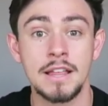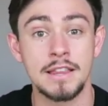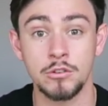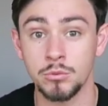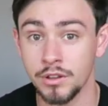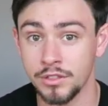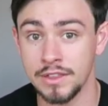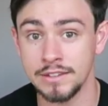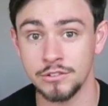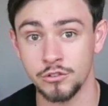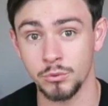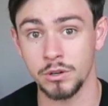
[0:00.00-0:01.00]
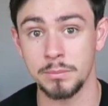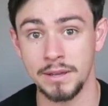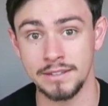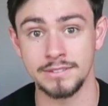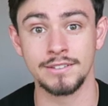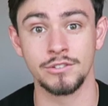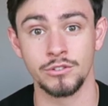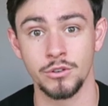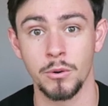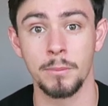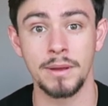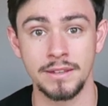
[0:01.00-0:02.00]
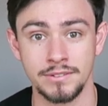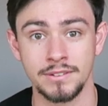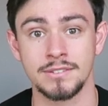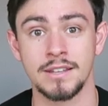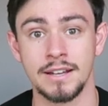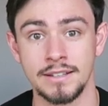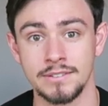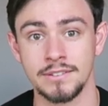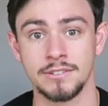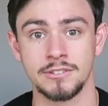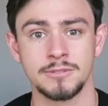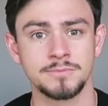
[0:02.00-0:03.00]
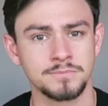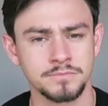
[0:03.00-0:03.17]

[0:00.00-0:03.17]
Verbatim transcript: That's one of the things that you want to pay attention to are basic sciences.